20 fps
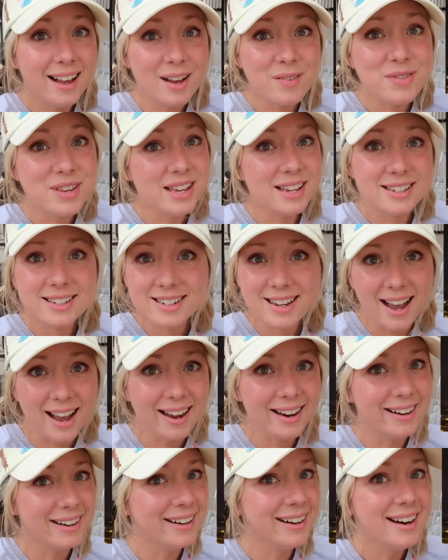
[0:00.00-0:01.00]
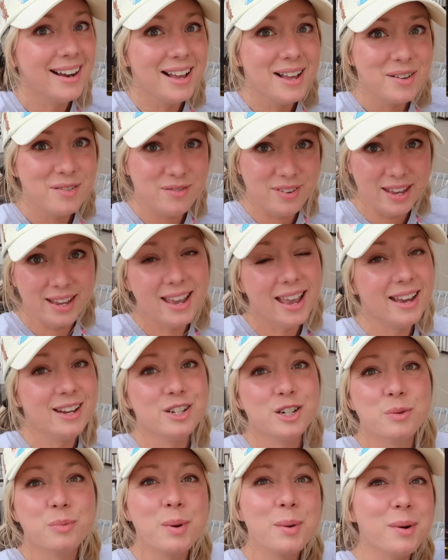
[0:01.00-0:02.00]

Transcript: of the entire vacation.